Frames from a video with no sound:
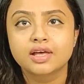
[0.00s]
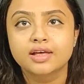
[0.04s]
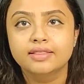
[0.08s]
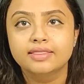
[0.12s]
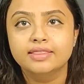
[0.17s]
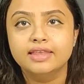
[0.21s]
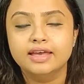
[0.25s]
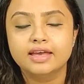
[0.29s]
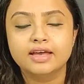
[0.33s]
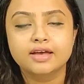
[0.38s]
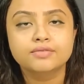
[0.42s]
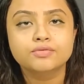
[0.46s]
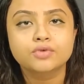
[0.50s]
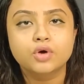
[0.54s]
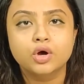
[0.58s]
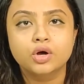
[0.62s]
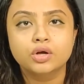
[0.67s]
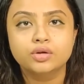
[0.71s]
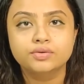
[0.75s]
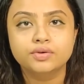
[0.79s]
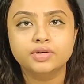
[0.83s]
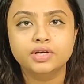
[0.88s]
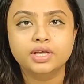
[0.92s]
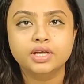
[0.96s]
they have
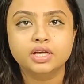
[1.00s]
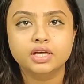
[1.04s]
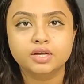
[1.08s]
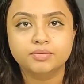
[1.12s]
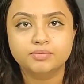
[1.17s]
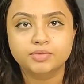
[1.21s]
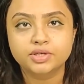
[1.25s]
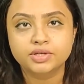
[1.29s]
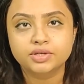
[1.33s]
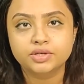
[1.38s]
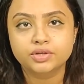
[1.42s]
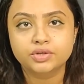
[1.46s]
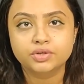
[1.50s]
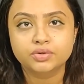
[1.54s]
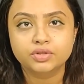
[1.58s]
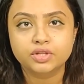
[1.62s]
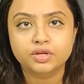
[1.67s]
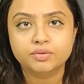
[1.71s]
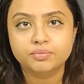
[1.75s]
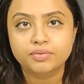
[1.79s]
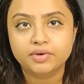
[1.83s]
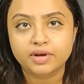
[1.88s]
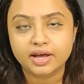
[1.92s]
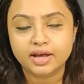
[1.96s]
already committed to
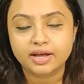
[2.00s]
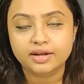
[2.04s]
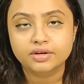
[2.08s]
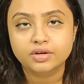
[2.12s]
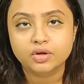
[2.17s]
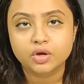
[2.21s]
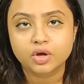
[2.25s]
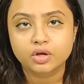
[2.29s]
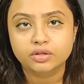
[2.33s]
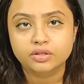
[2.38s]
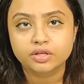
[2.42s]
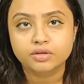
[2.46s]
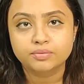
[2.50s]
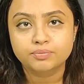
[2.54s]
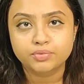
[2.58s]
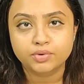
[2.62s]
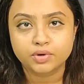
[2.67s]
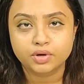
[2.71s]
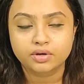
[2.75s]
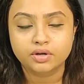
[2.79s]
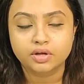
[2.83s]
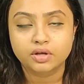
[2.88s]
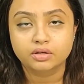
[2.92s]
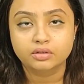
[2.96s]
the brand or the
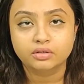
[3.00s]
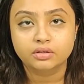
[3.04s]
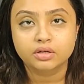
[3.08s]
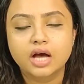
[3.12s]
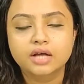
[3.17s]
product.